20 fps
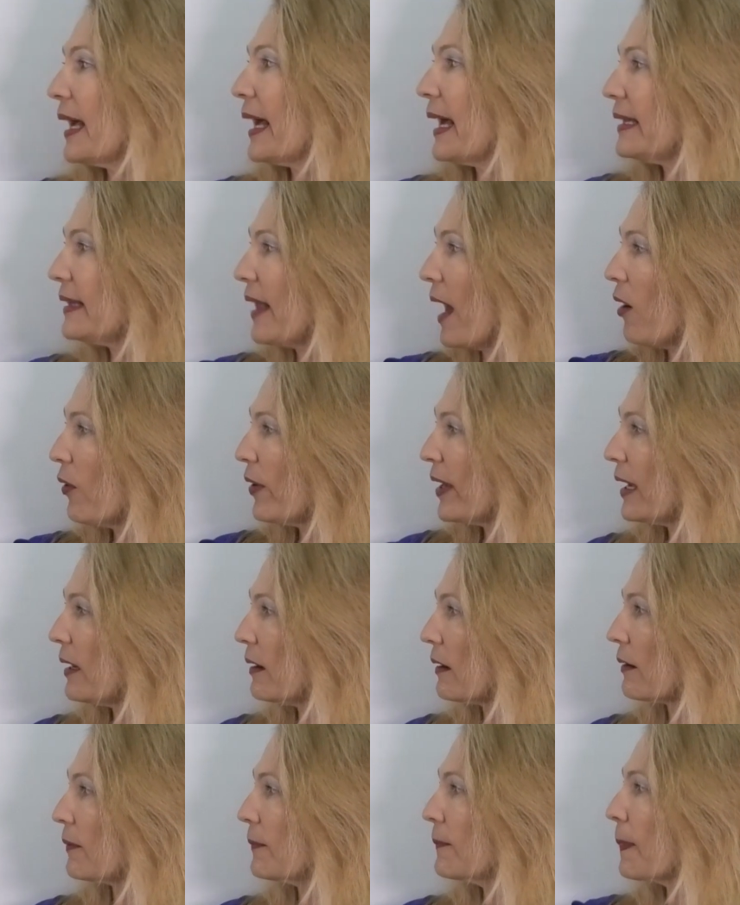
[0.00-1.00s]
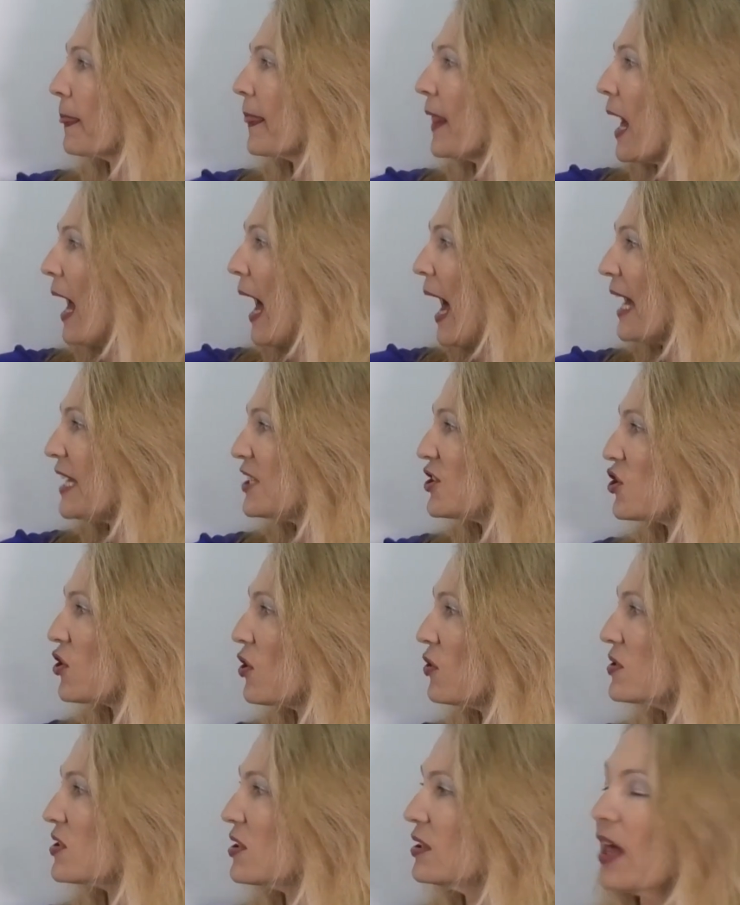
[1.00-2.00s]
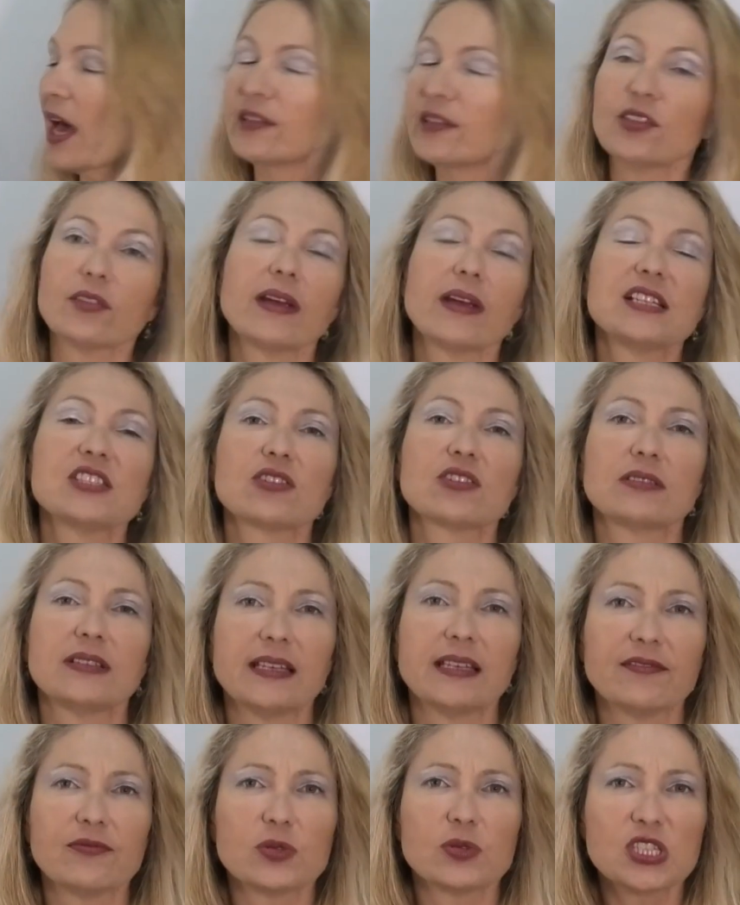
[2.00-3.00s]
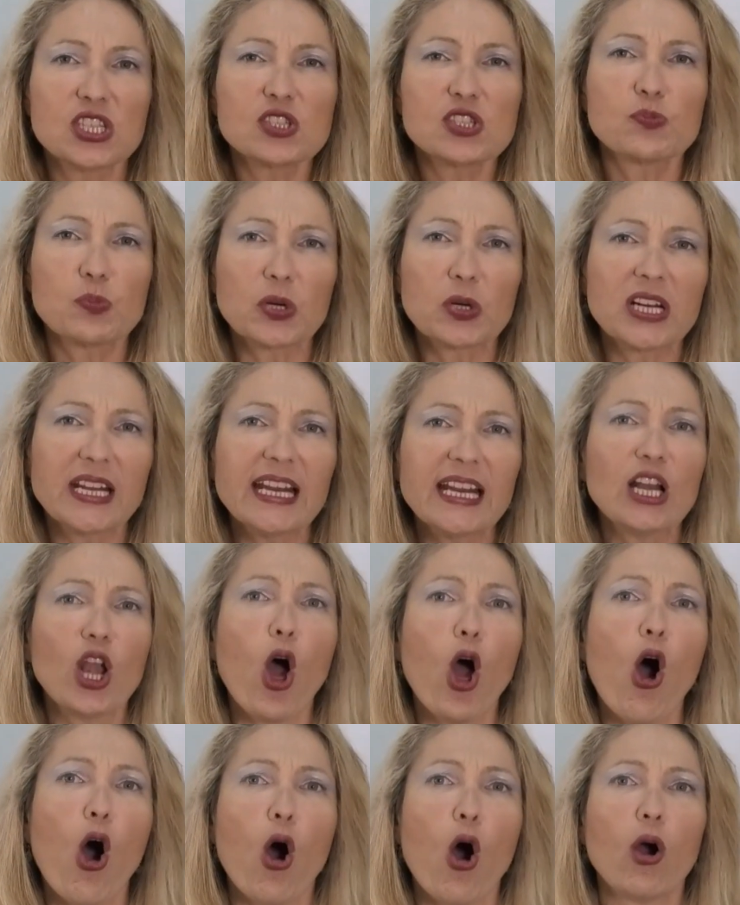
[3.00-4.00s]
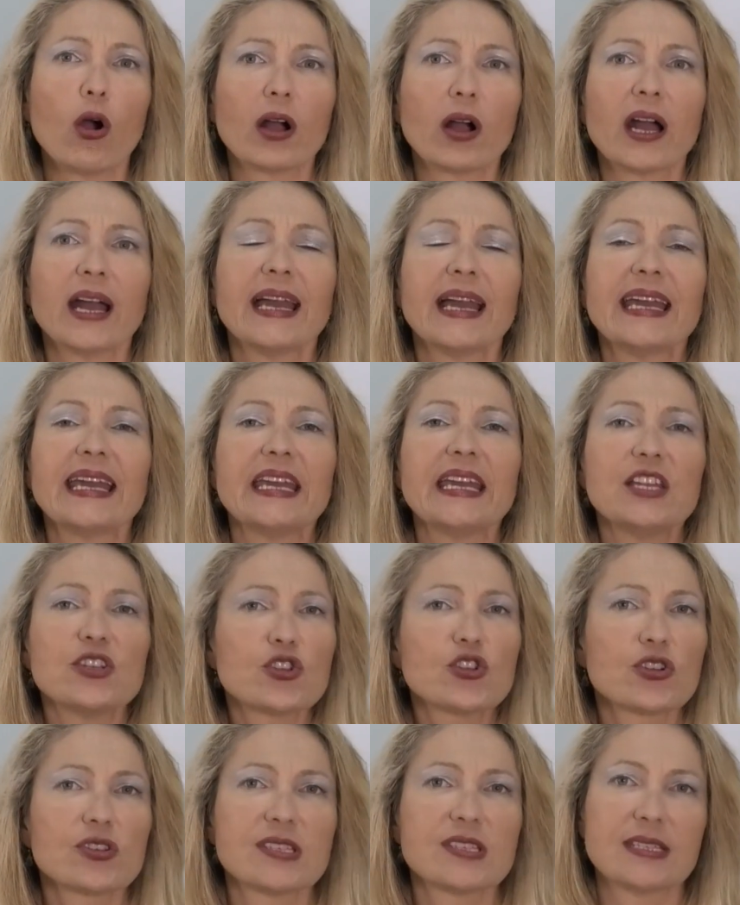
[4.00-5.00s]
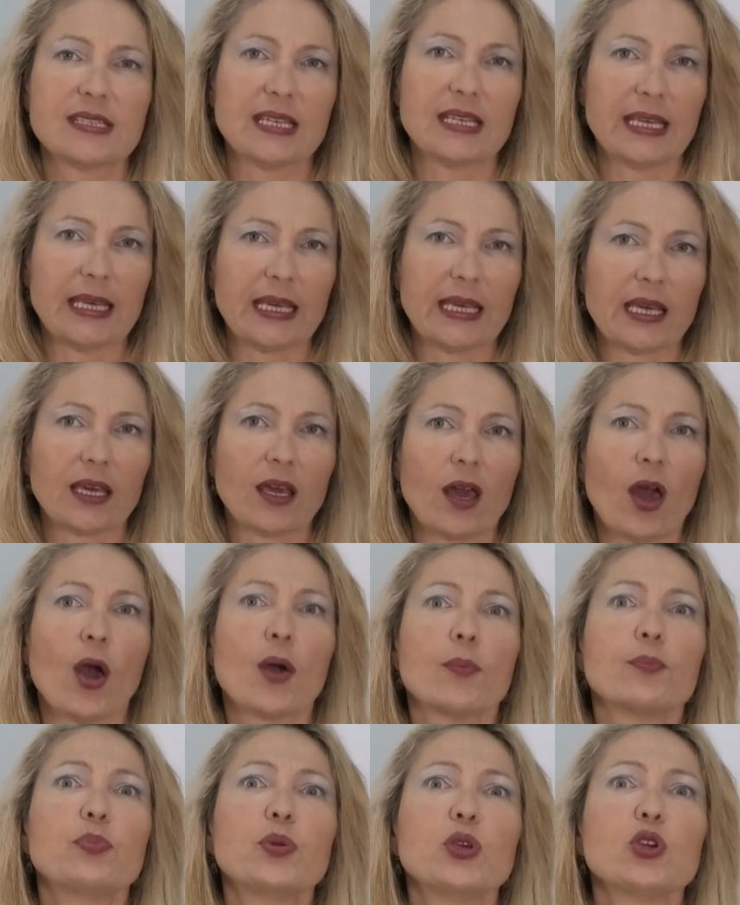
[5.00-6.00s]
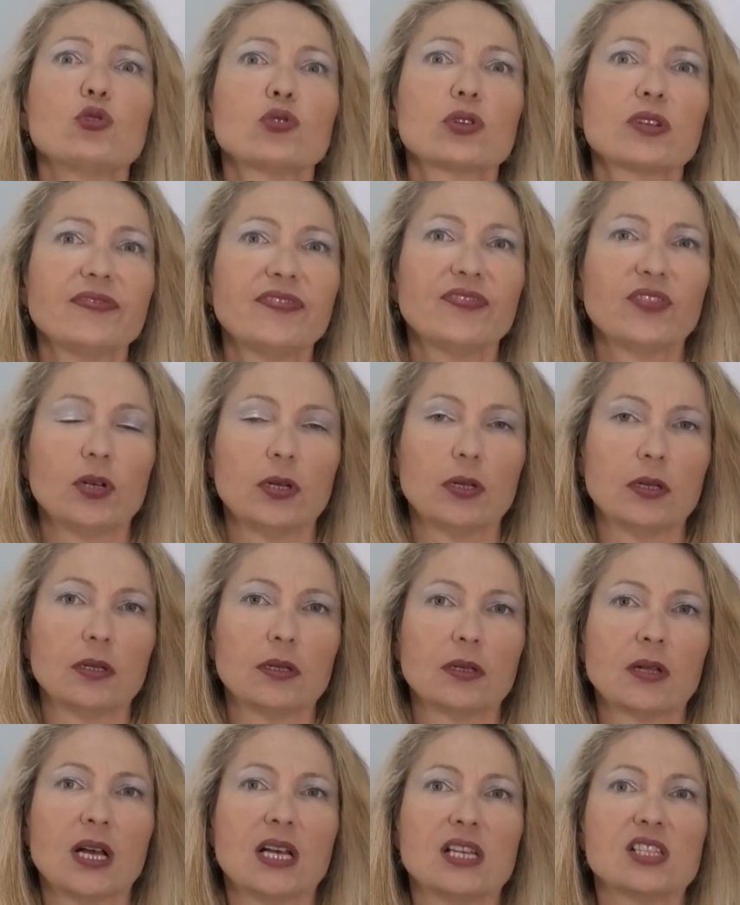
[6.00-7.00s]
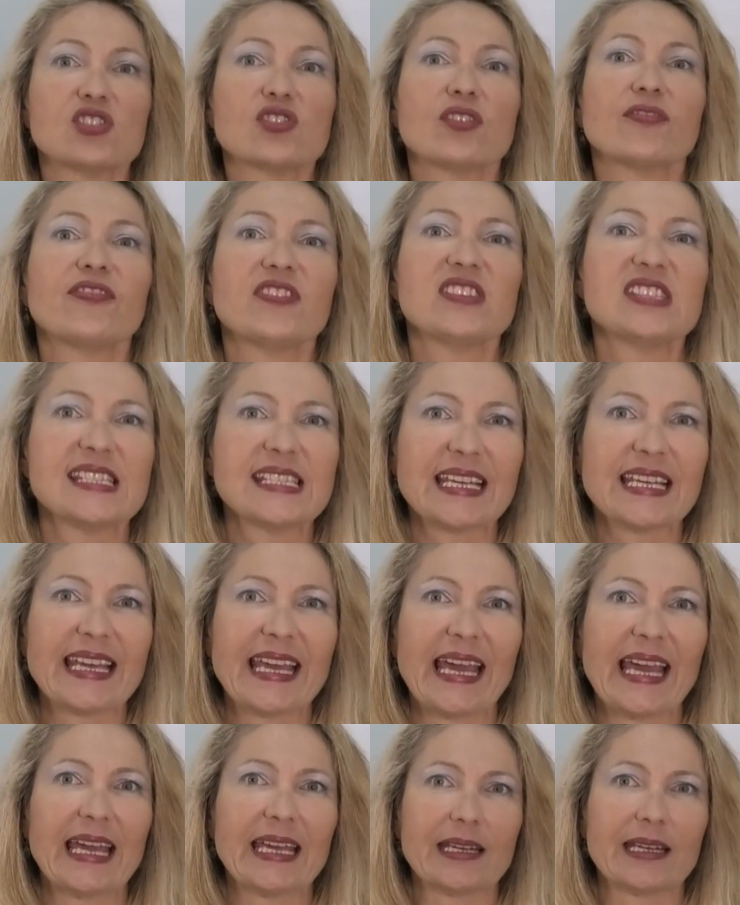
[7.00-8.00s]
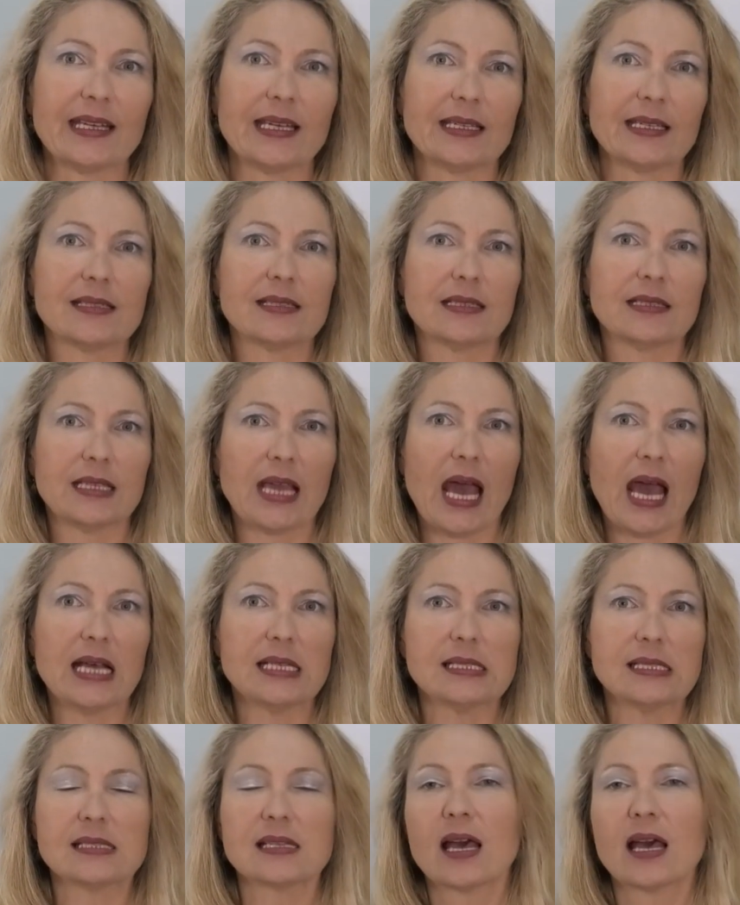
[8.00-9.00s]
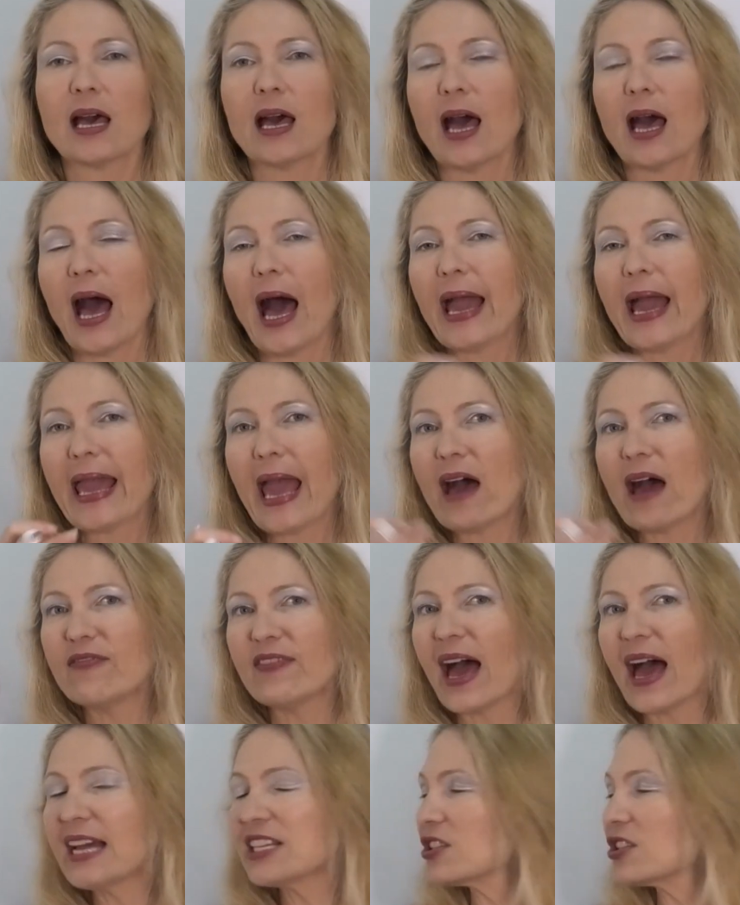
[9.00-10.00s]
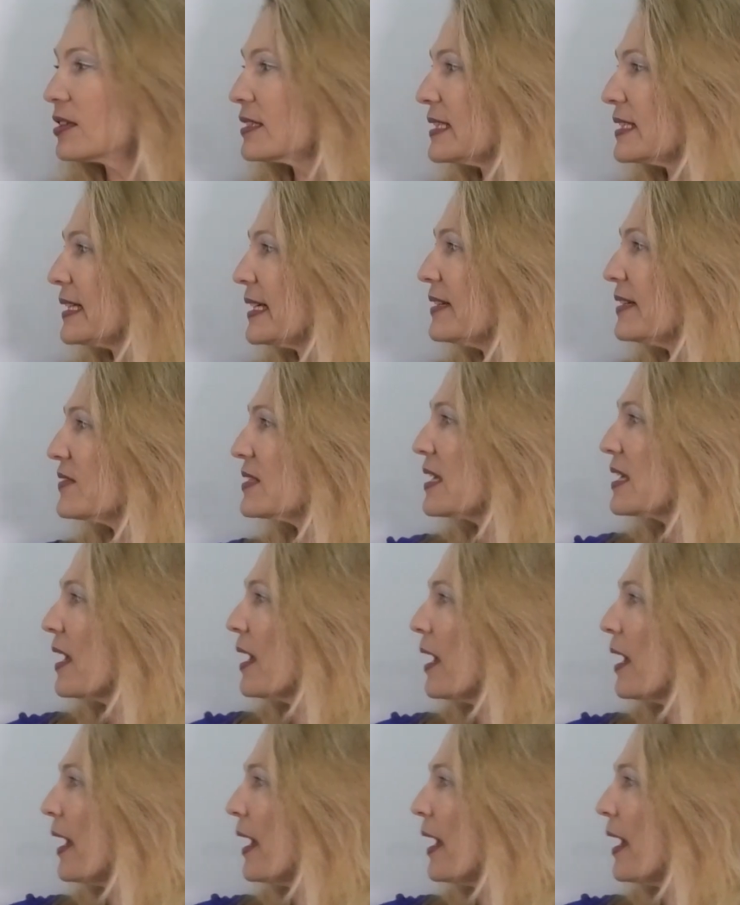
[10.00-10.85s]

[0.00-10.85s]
And now here, I chose another adjective which is pretty long, interesting, beautiful, sophisticated. Yes, I have adjectives.